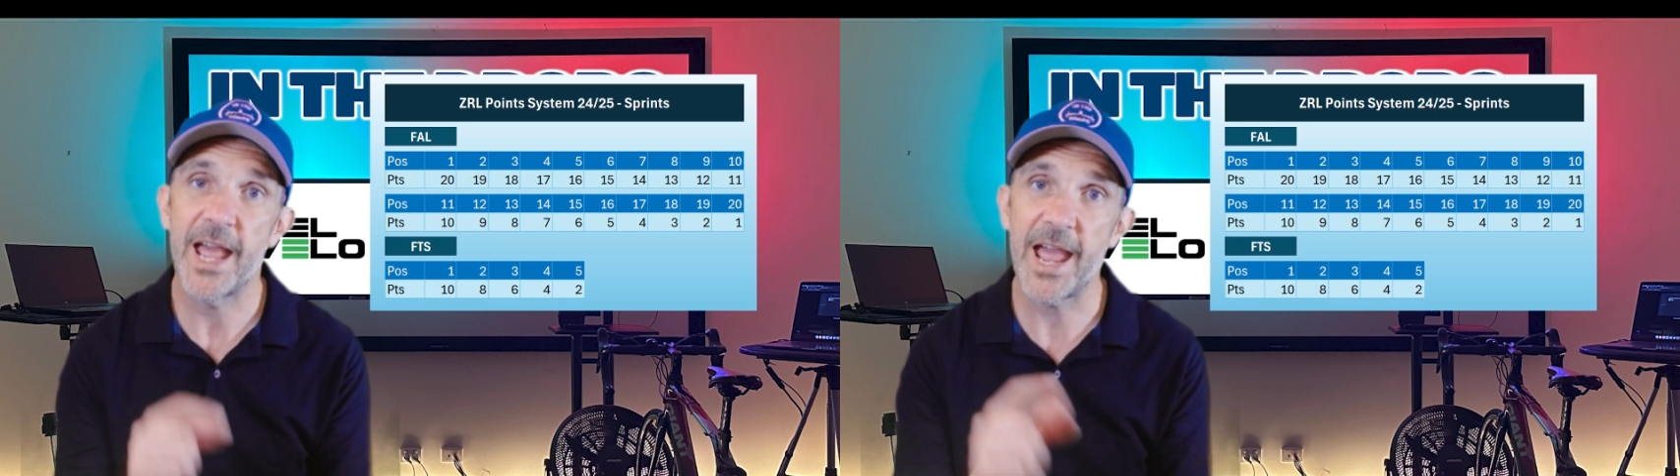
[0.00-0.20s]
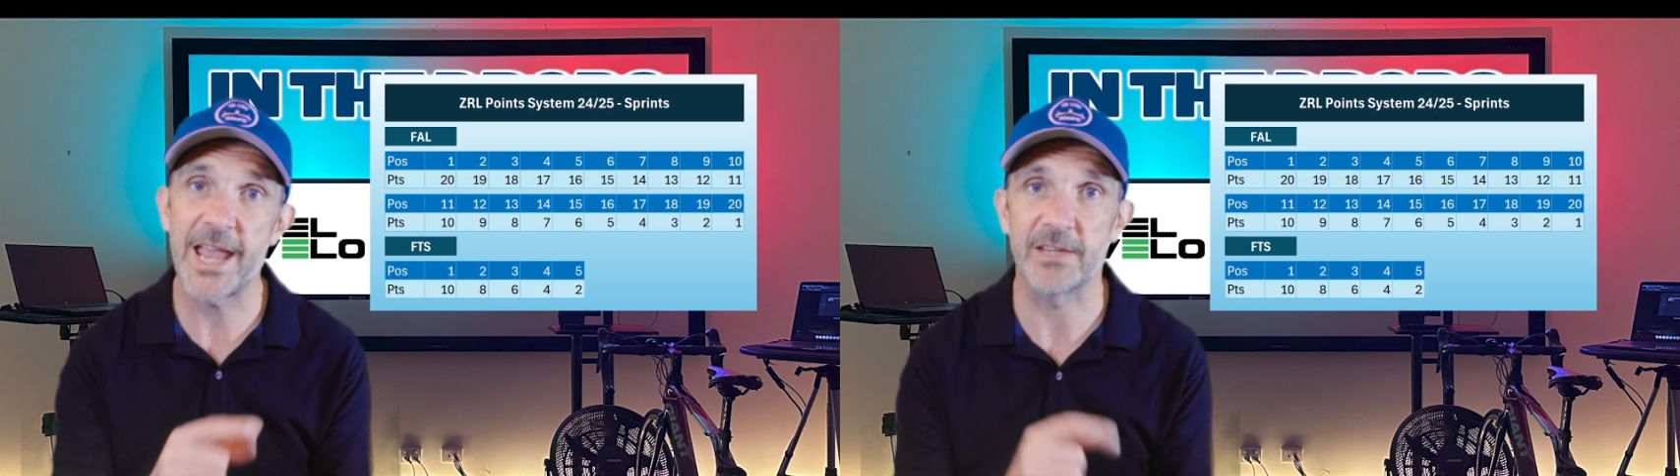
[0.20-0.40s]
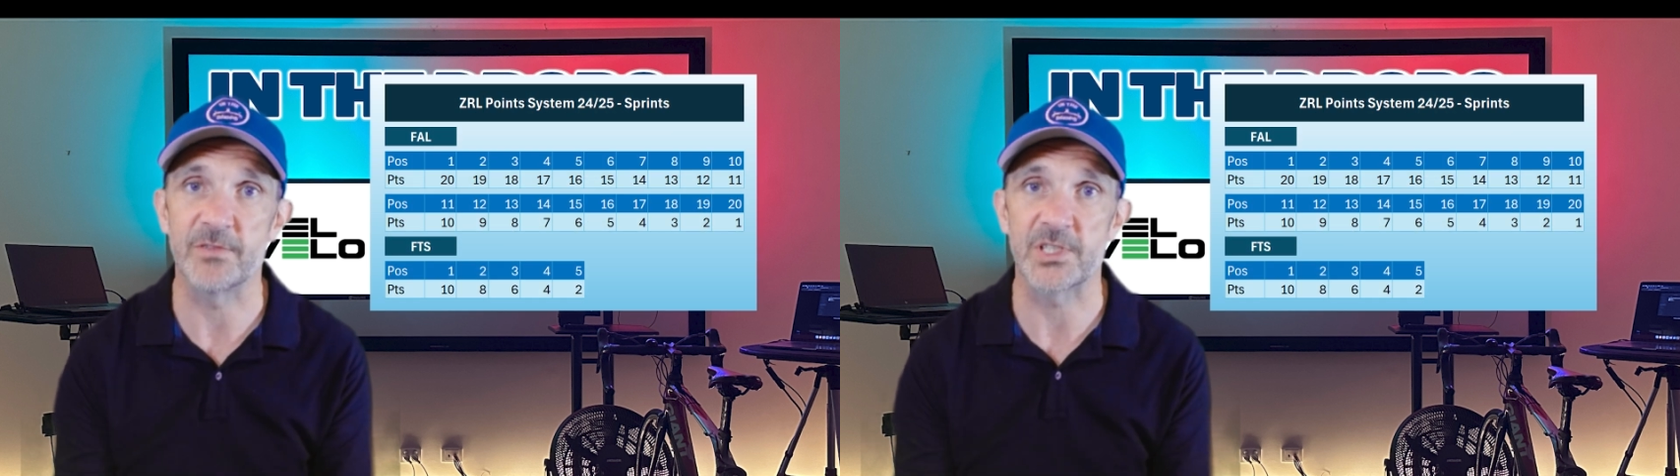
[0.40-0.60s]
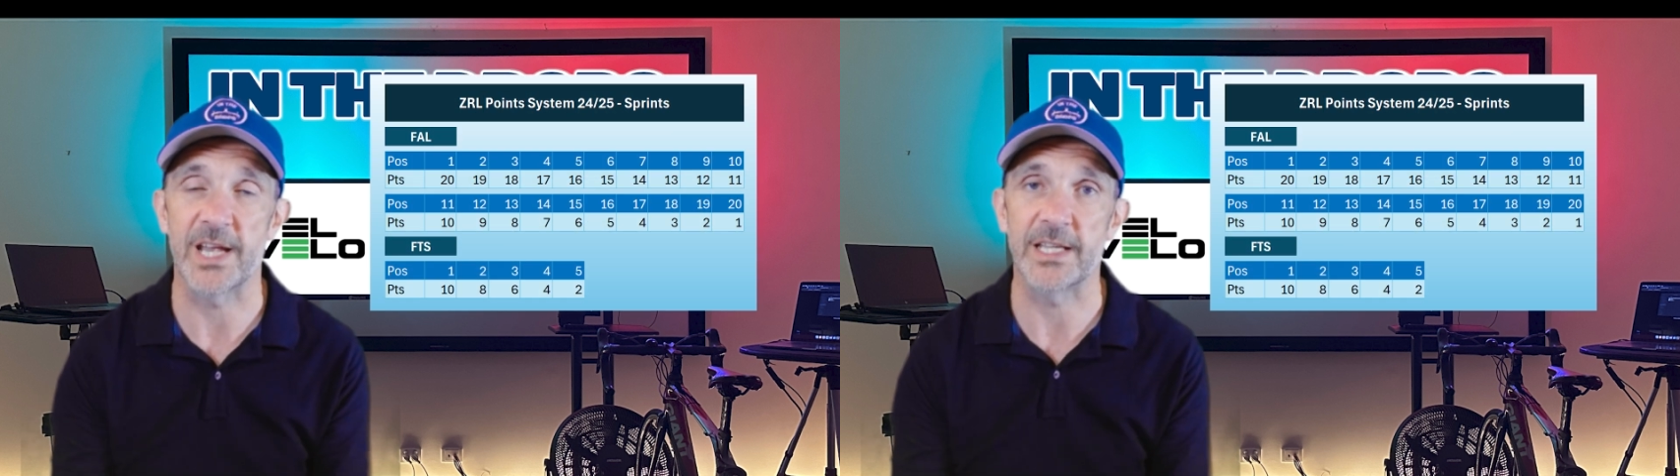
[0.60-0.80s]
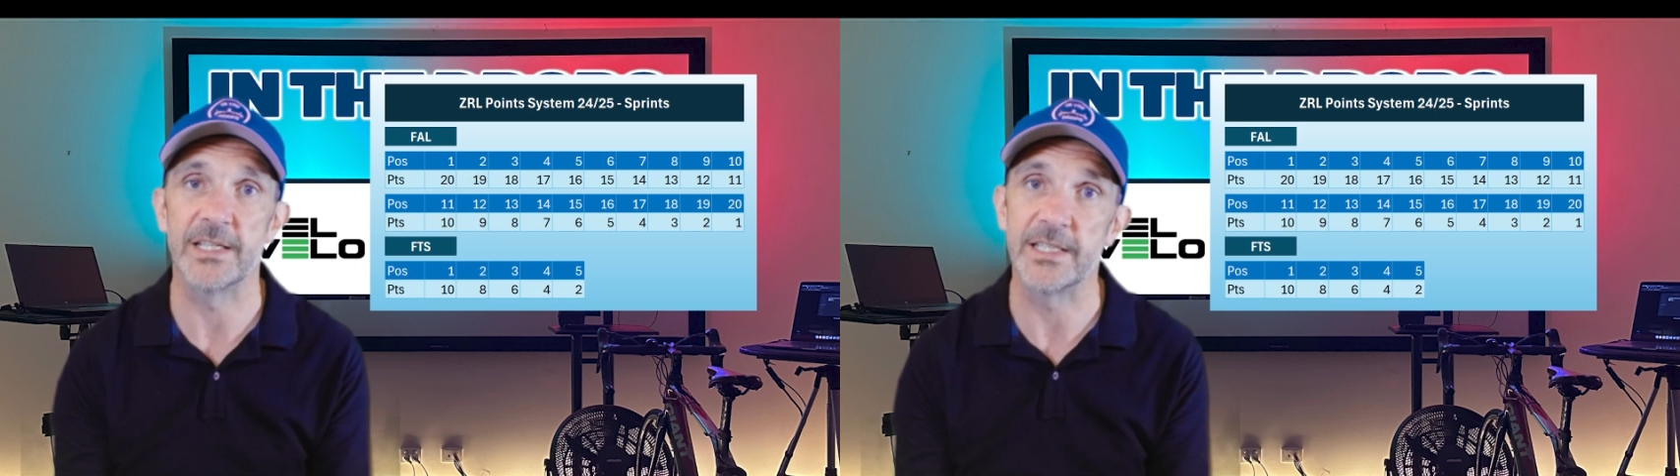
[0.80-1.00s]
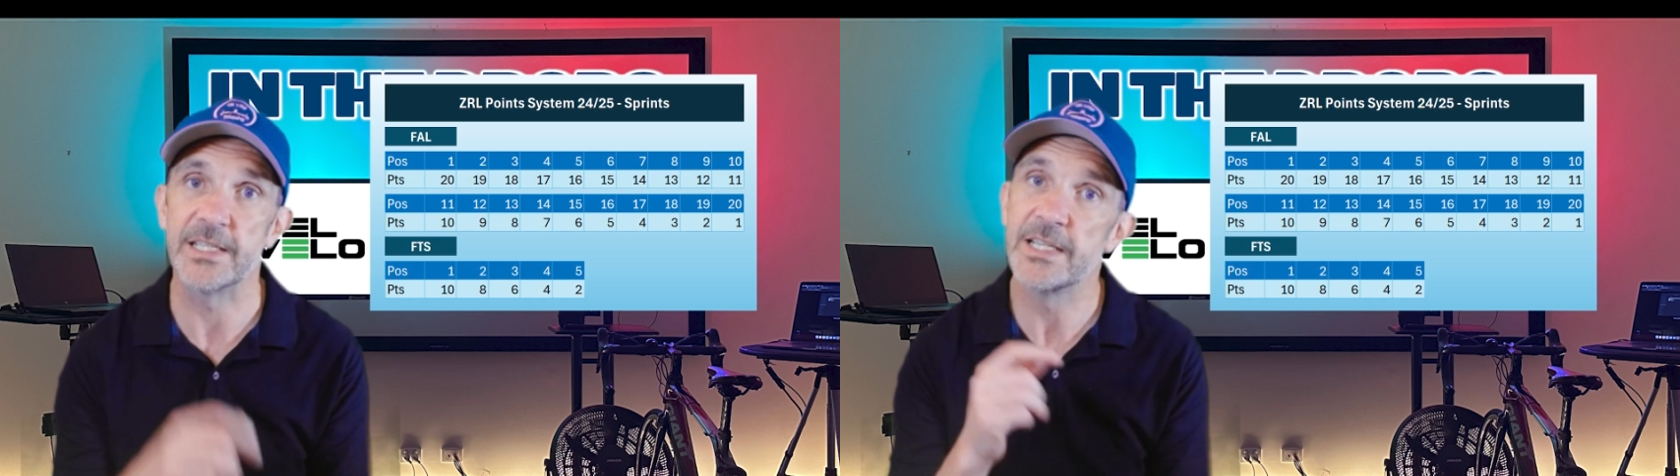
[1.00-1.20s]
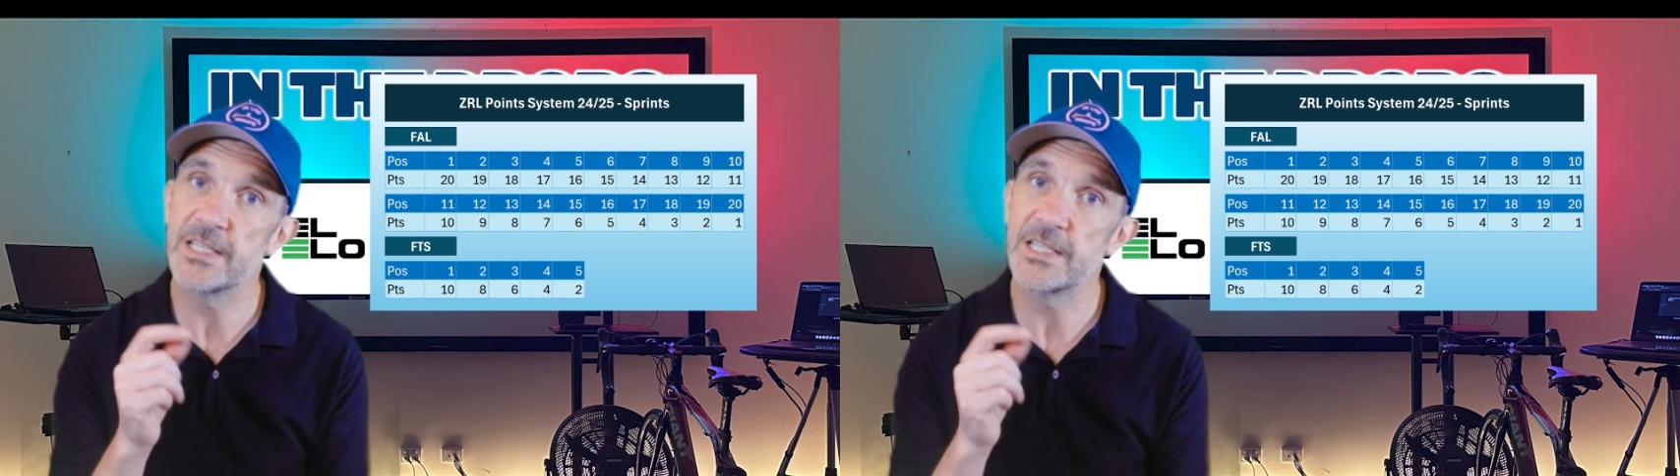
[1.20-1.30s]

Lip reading: 8 for second,